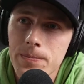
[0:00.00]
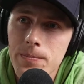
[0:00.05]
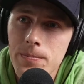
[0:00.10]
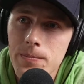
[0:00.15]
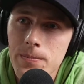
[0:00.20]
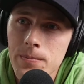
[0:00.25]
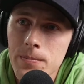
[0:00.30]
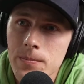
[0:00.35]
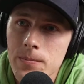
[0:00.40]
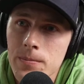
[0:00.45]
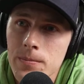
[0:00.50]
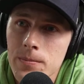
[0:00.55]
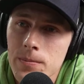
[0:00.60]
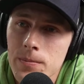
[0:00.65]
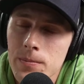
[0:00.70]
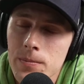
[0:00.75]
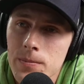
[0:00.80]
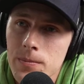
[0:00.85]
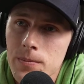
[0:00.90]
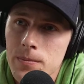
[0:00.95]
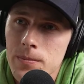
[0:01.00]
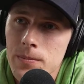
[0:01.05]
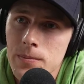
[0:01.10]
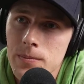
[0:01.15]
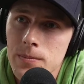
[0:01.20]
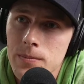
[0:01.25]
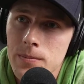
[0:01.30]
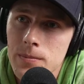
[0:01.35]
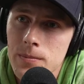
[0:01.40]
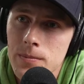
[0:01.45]

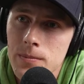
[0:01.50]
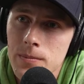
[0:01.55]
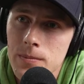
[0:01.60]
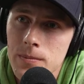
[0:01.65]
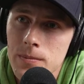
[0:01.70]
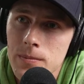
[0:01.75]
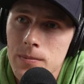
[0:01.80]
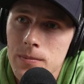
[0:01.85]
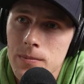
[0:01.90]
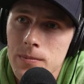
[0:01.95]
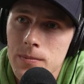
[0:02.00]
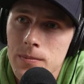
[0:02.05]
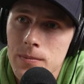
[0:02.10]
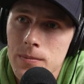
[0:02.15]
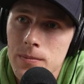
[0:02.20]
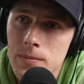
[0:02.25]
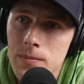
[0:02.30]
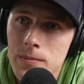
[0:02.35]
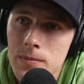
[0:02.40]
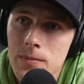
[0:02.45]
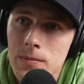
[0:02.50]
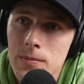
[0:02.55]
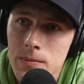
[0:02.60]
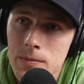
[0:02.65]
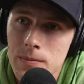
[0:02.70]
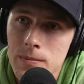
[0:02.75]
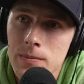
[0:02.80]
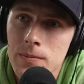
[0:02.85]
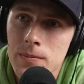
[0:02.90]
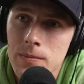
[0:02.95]

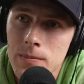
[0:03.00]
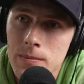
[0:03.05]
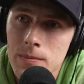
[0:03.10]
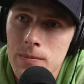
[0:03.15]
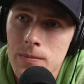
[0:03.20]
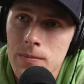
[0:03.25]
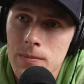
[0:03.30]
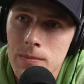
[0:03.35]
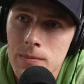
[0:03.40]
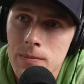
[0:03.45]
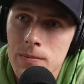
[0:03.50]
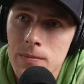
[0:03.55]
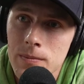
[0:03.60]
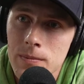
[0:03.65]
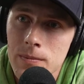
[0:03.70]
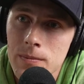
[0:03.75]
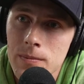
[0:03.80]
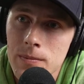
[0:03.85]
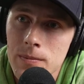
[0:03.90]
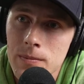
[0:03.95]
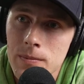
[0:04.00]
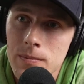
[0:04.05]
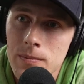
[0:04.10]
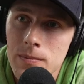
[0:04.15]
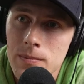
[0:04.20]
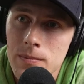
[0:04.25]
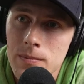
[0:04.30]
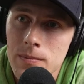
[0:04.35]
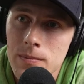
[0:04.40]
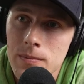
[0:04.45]

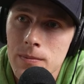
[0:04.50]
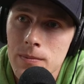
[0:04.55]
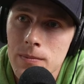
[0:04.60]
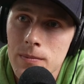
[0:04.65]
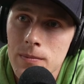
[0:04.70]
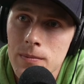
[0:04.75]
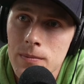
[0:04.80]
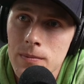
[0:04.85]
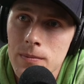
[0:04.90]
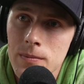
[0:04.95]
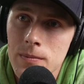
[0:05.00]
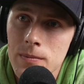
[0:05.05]
This person isn't speaking.